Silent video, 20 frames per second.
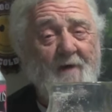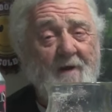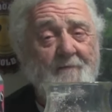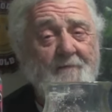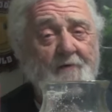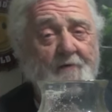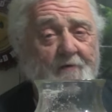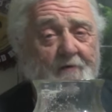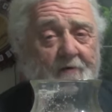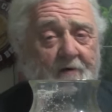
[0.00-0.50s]

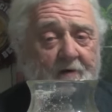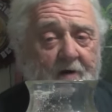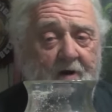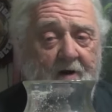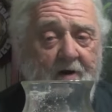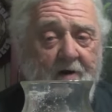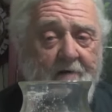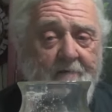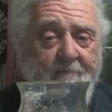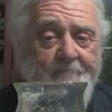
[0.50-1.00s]
people
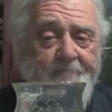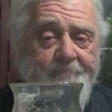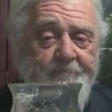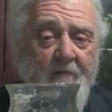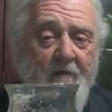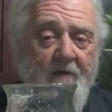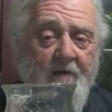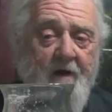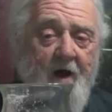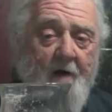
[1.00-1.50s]

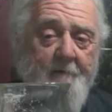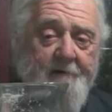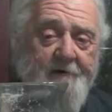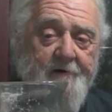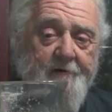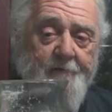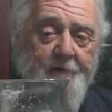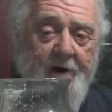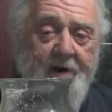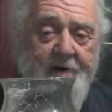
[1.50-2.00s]

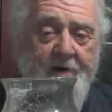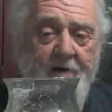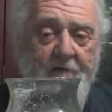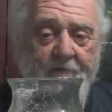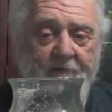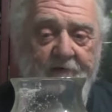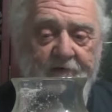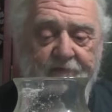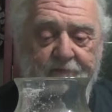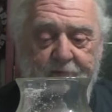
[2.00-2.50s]
comment or rate
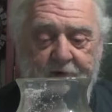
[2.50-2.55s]
on this